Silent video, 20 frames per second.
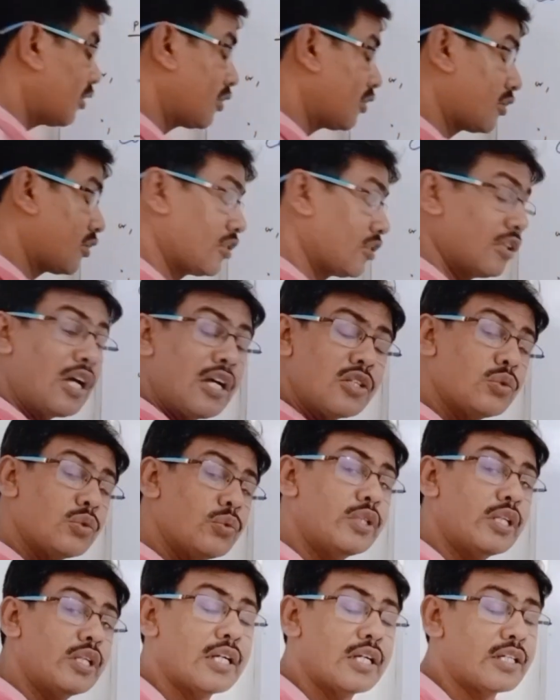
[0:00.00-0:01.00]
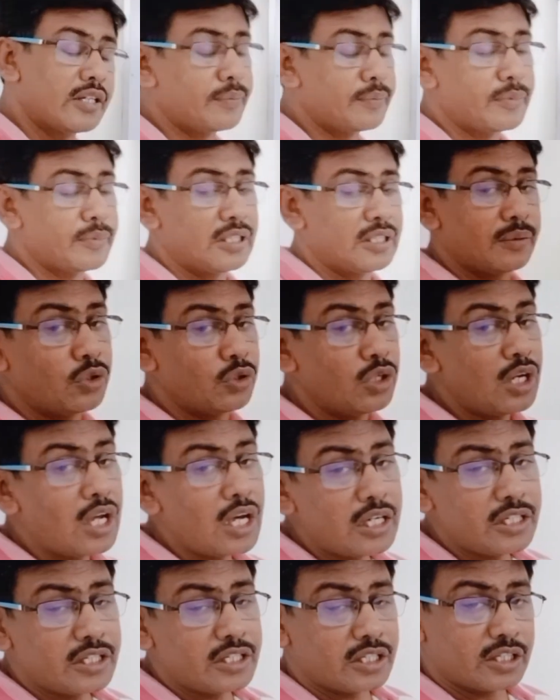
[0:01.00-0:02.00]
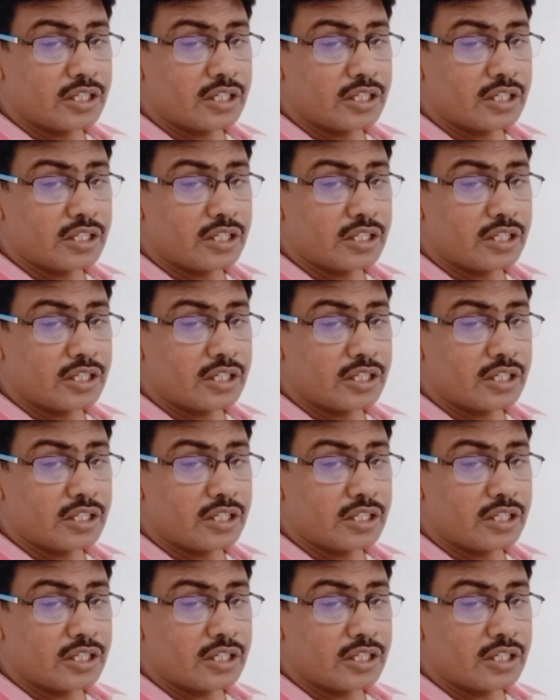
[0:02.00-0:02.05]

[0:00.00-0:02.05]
Thus we can determine the molarity